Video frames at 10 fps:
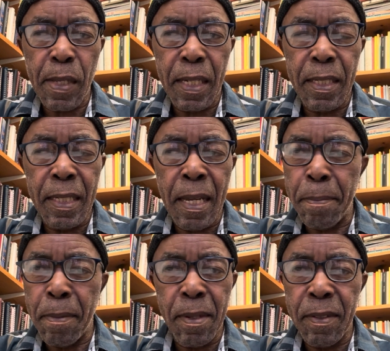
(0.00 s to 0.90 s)

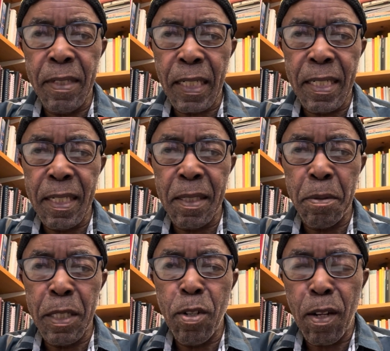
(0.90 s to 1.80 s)
Yep, just as we
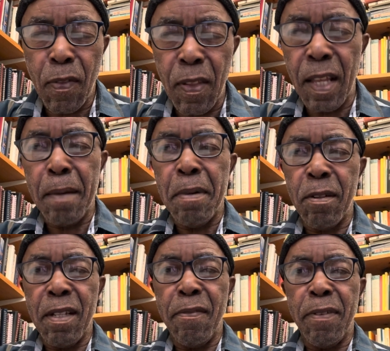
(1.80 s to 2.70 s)
don't think about
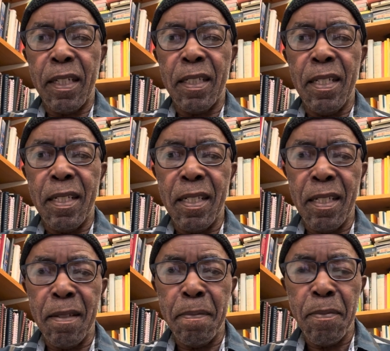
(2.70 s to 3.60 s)
the fact that
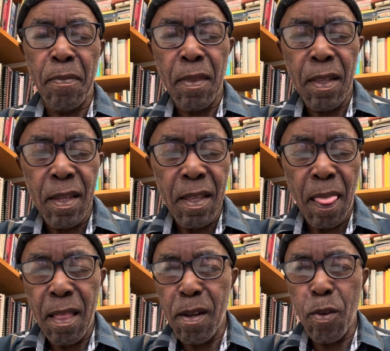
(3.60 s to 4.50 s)

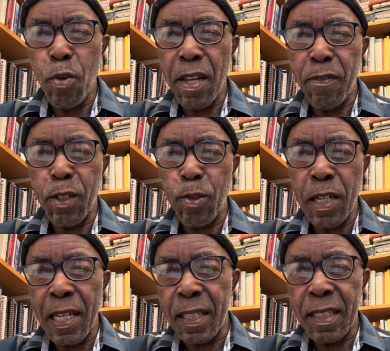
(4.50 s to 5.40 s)
we have two
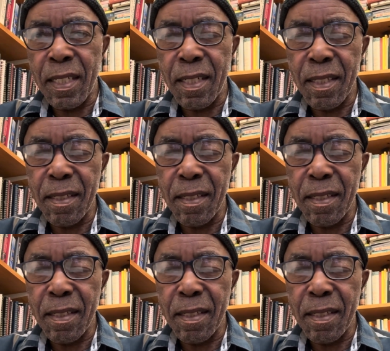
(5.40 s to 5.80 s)
legs.